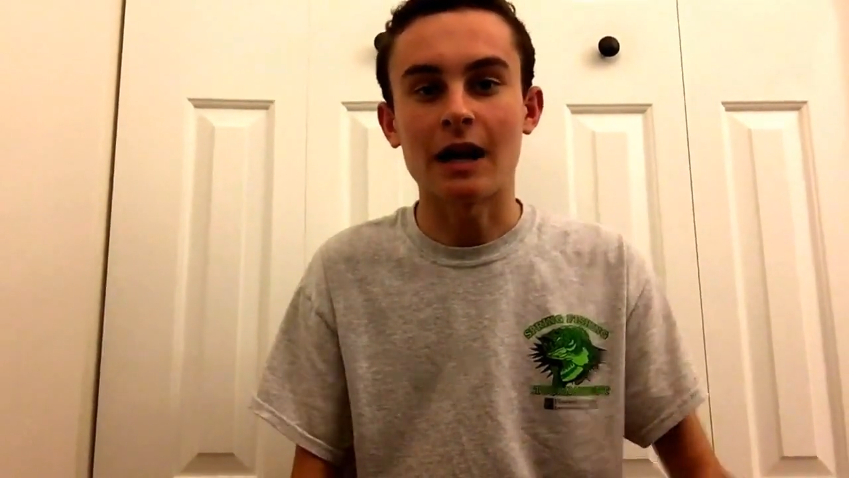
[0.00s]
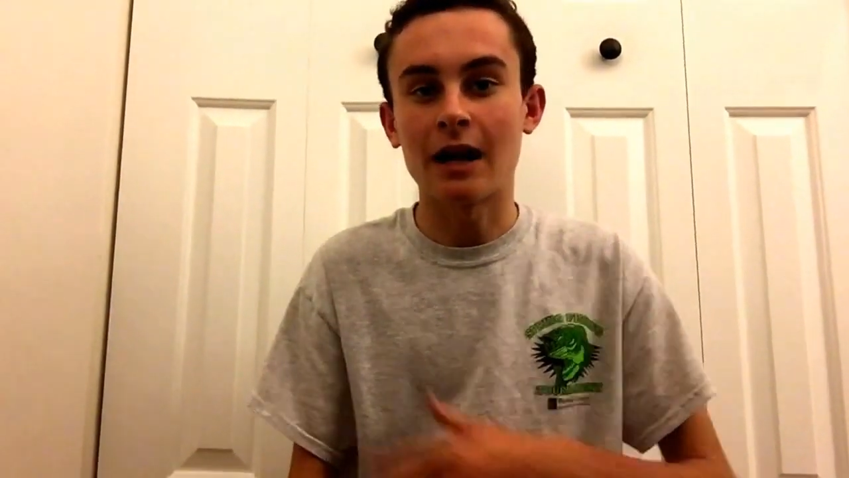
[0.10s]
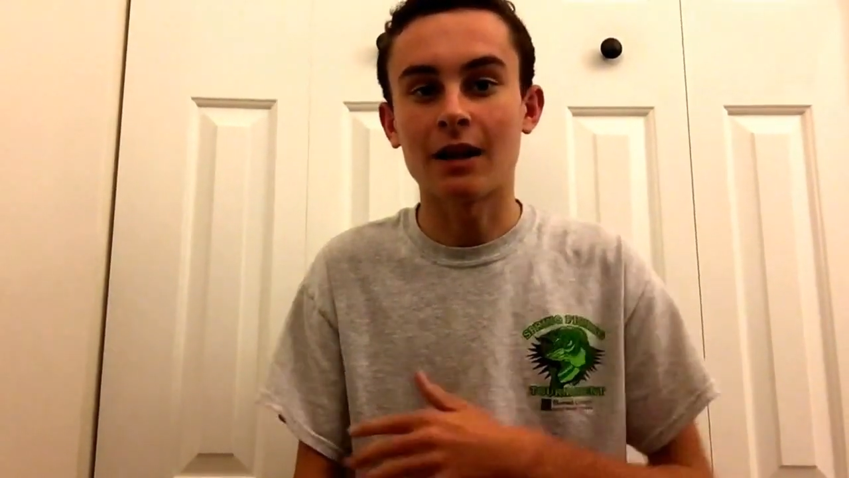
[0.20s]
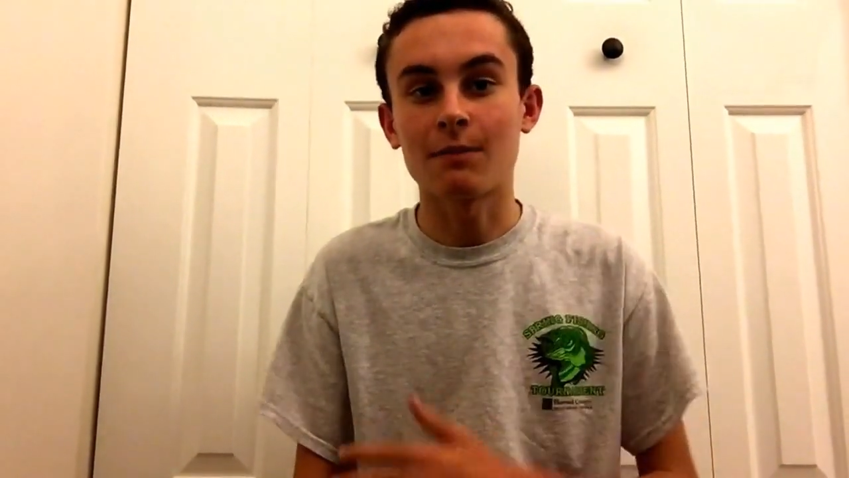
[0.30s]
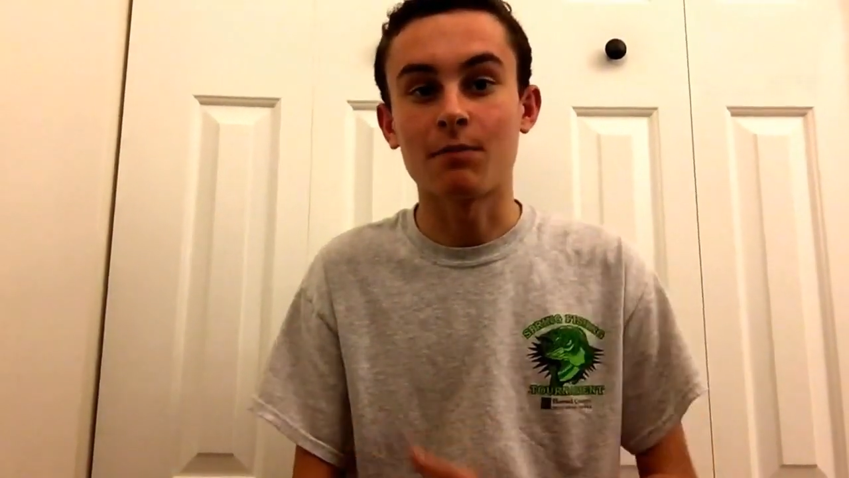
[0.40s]
I
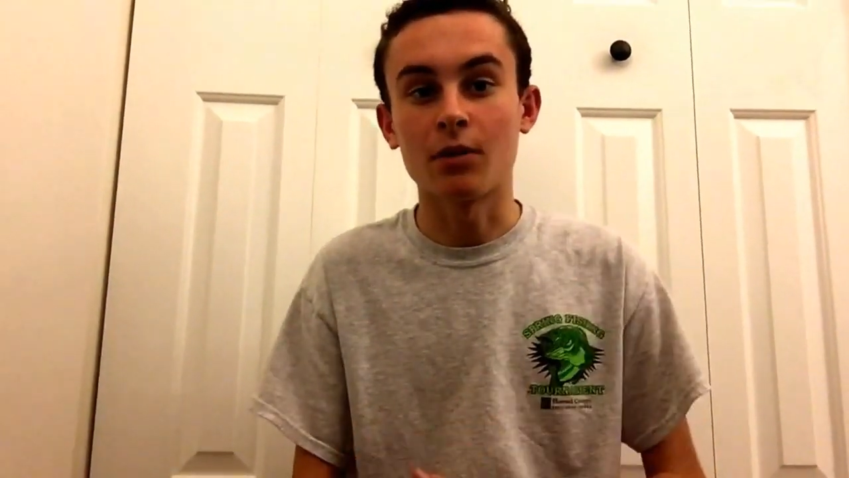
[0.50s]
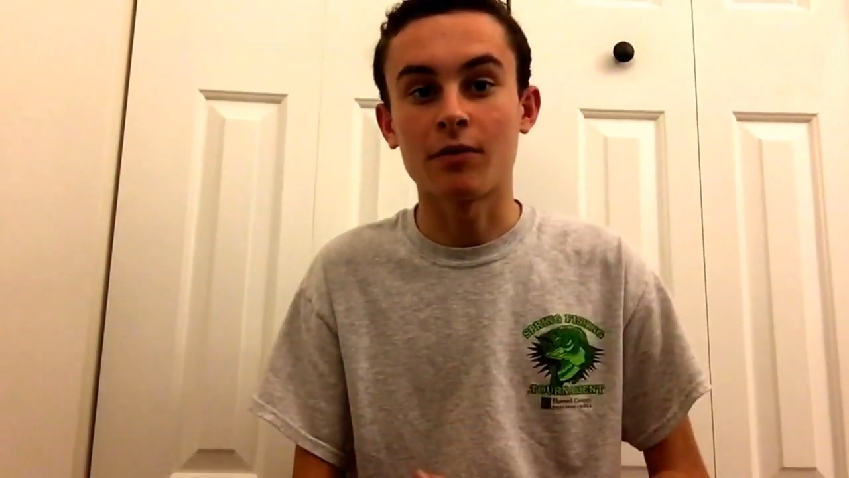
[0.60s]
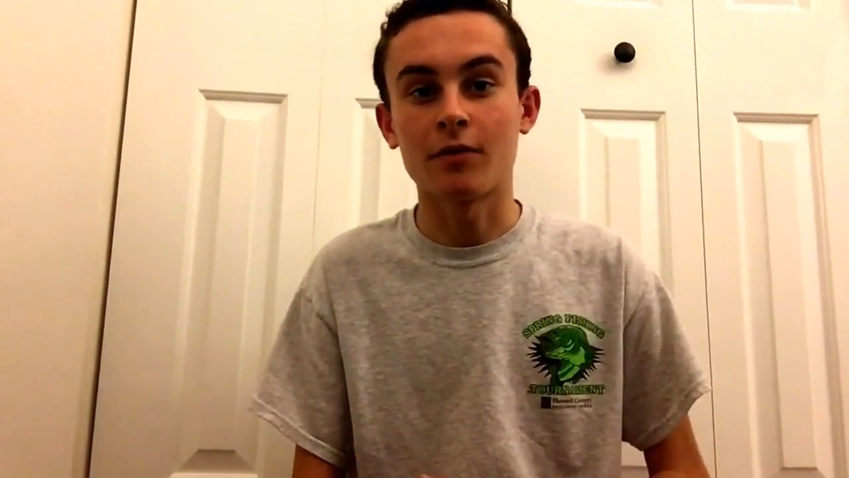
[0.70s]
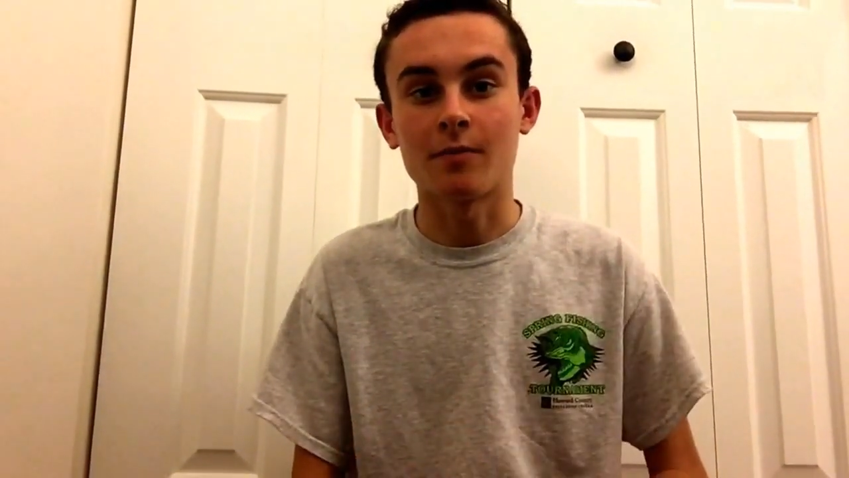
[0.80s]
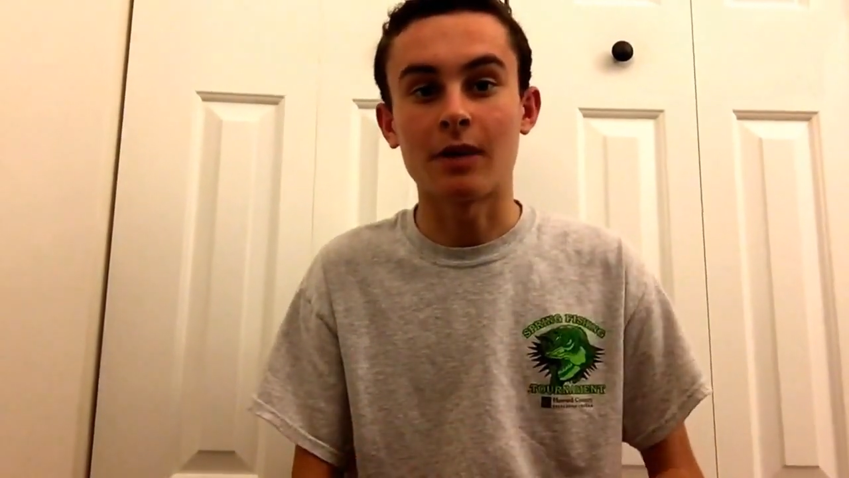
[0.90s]
like both
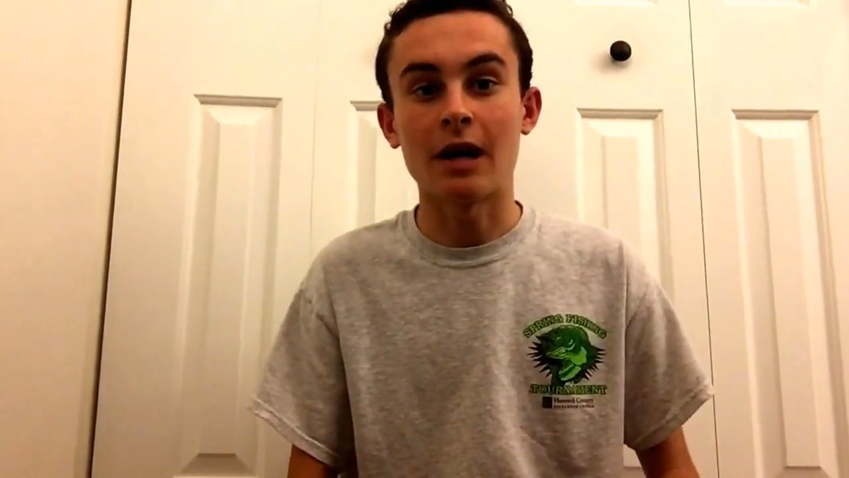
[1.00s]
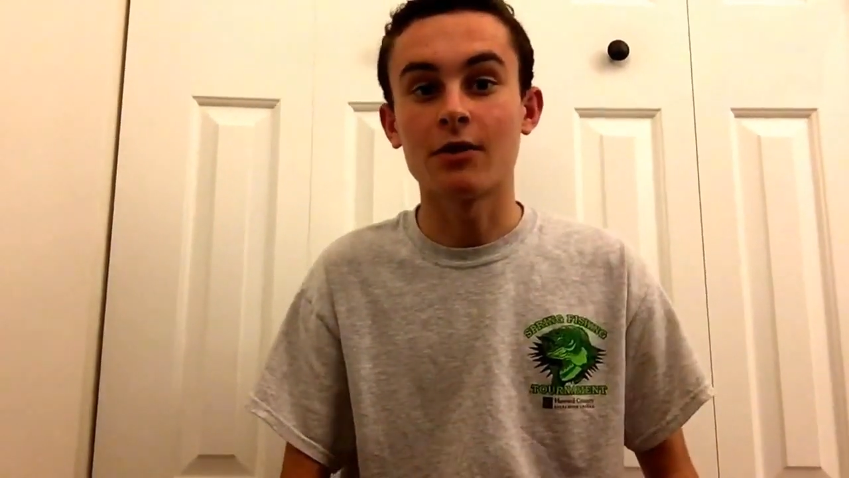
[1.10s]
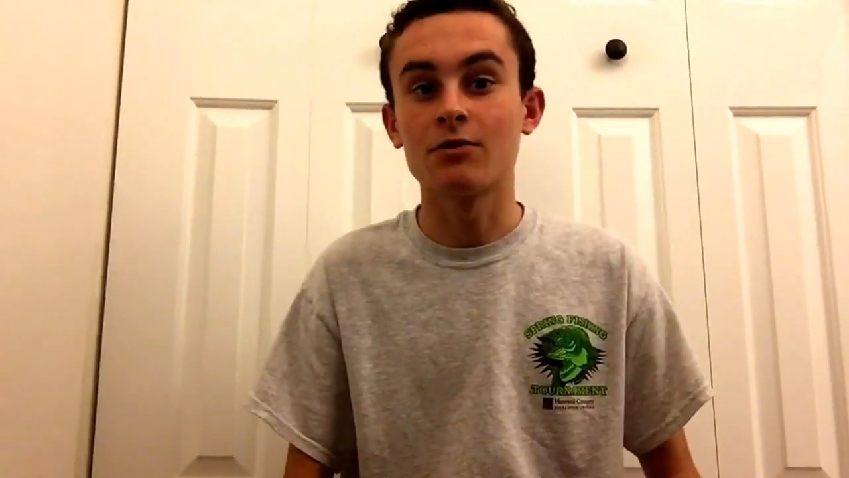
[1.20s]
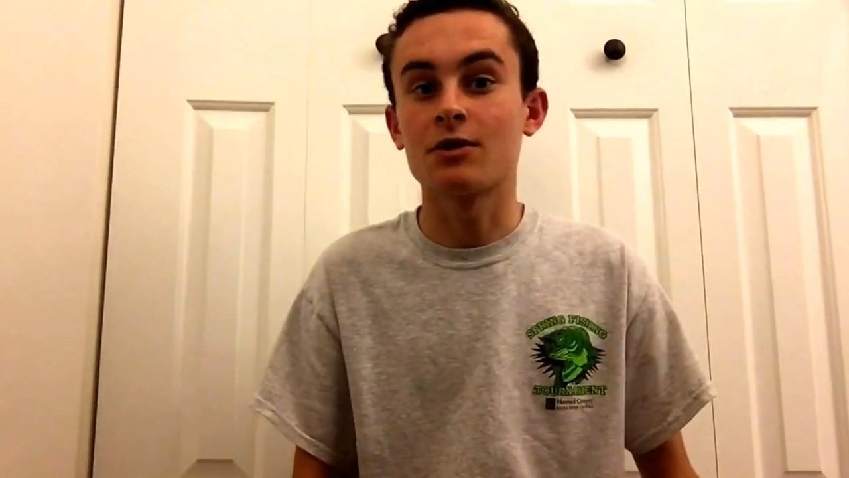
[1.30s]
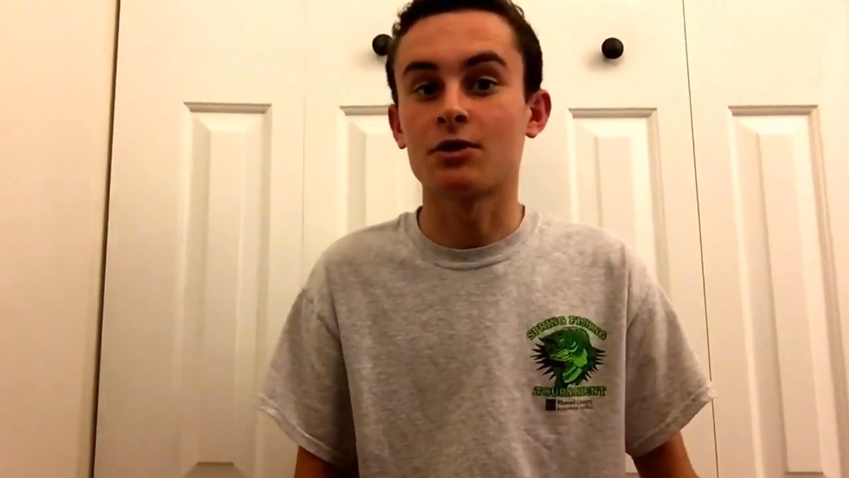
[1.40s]
of them. I
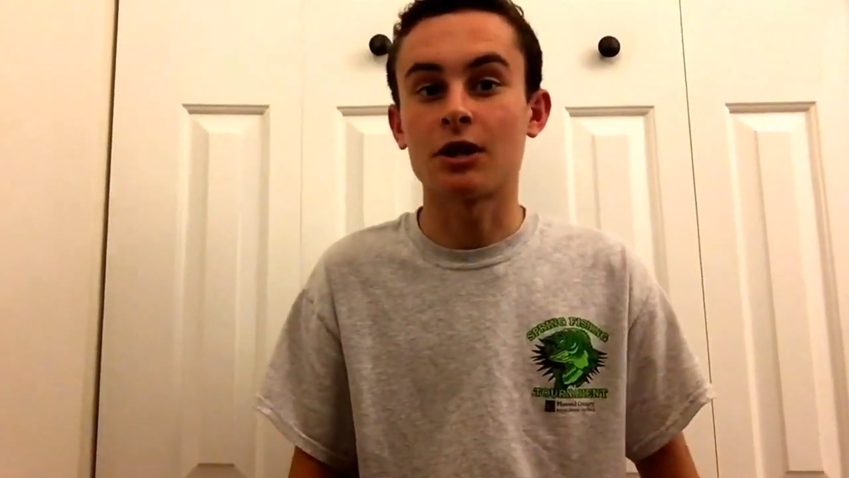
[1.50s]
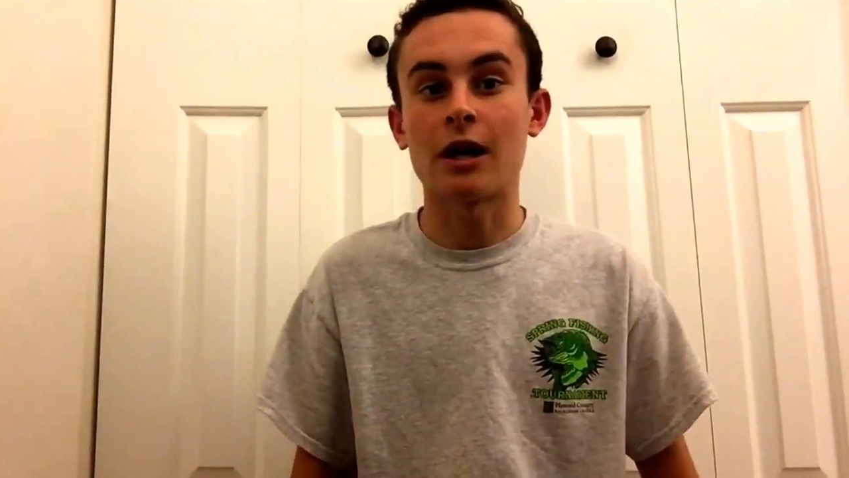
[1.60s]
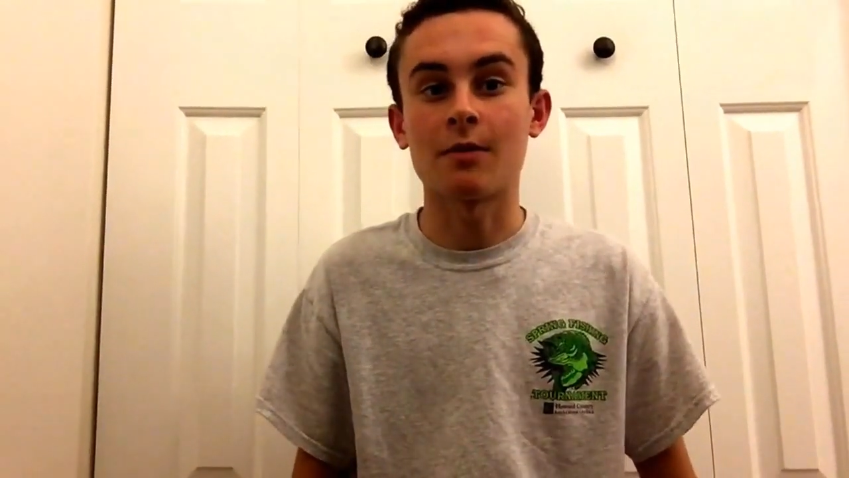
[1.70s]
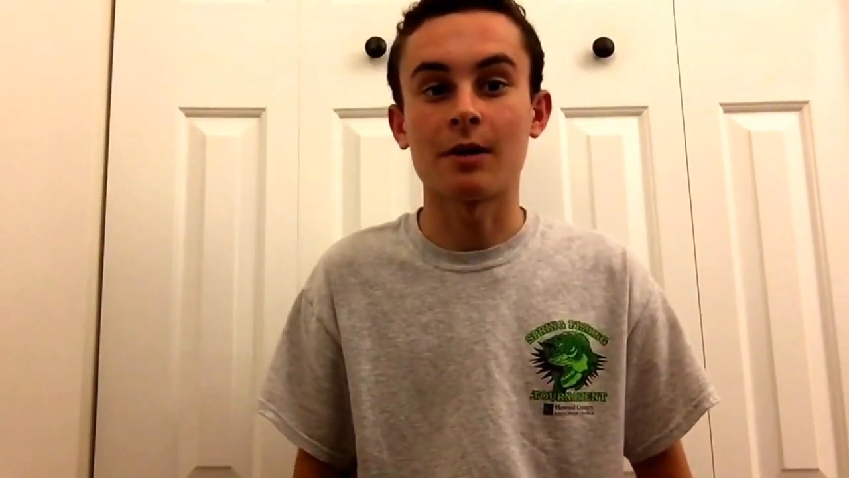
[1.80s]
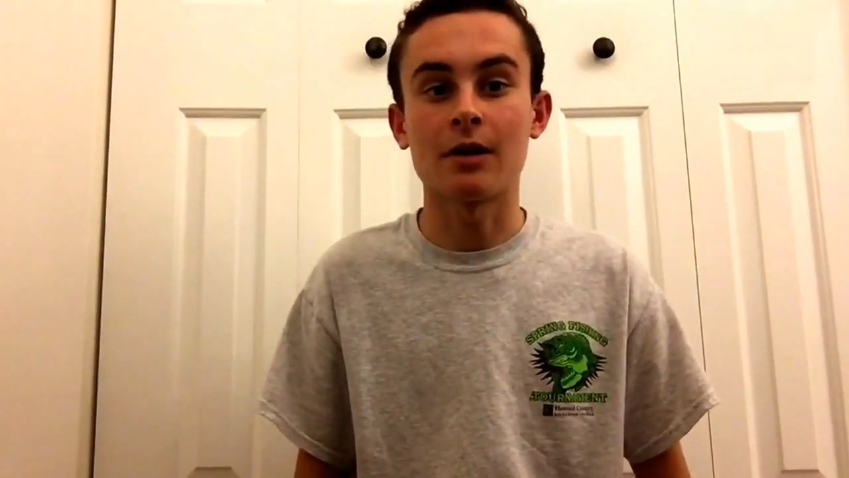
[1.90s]
use the
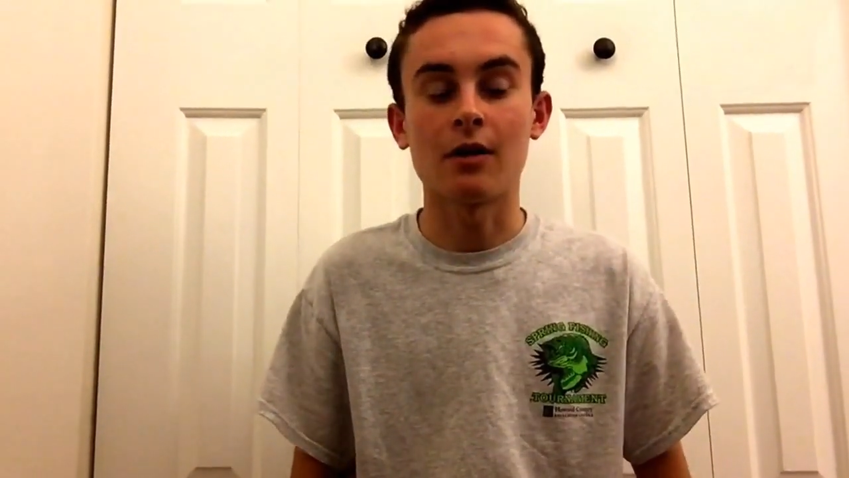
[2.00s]
chatterbait